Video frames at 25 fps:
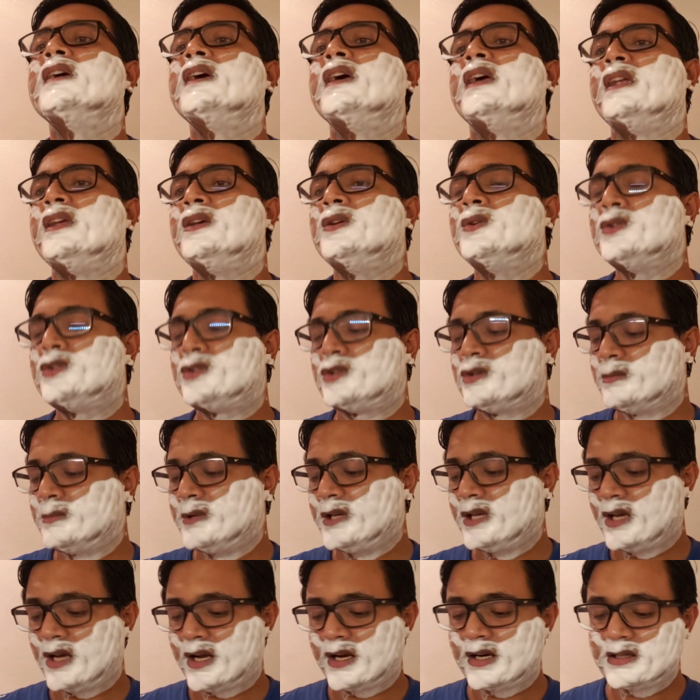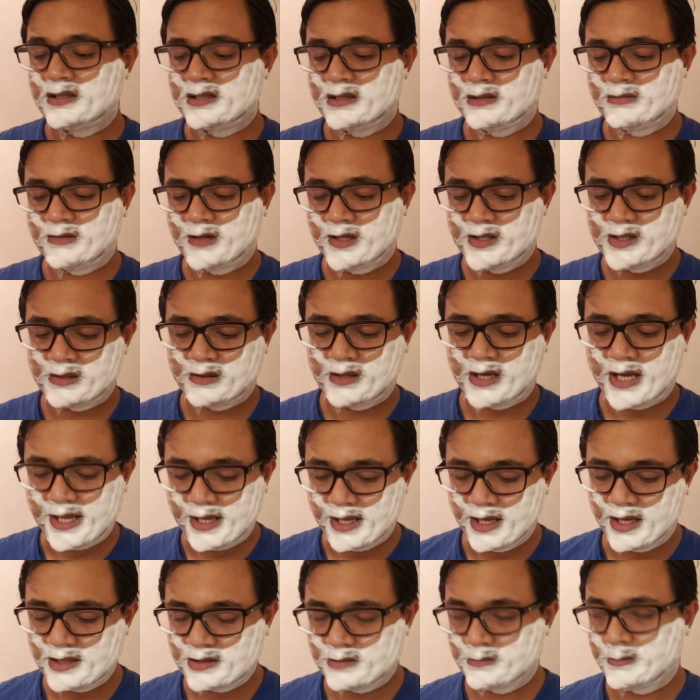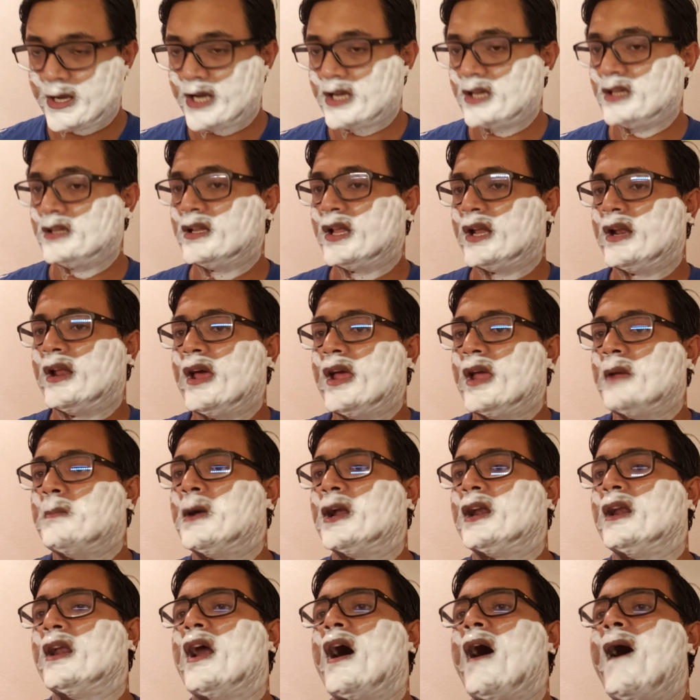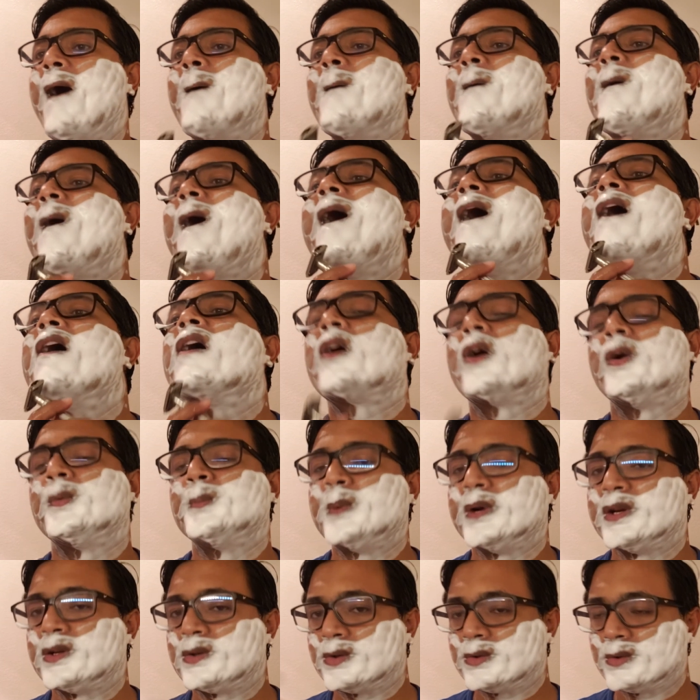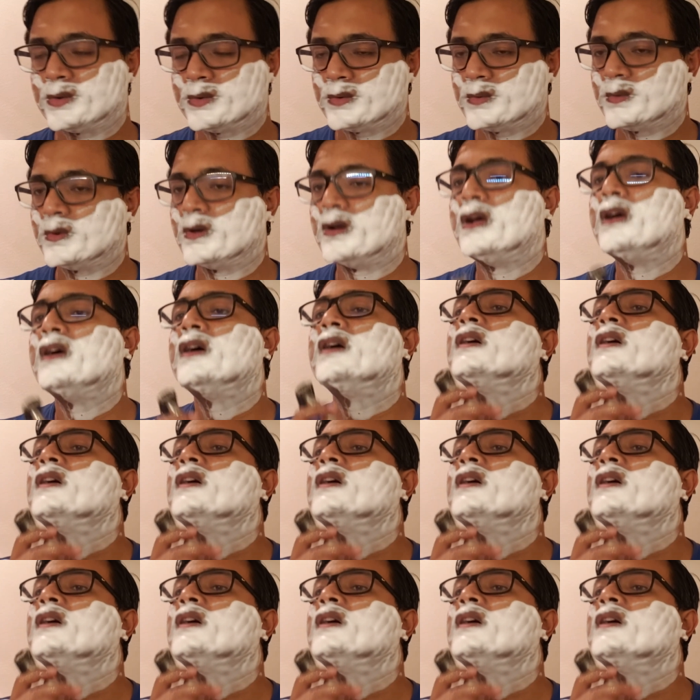It used to be an aggressive razor, I guess, back in the day, but now, compared to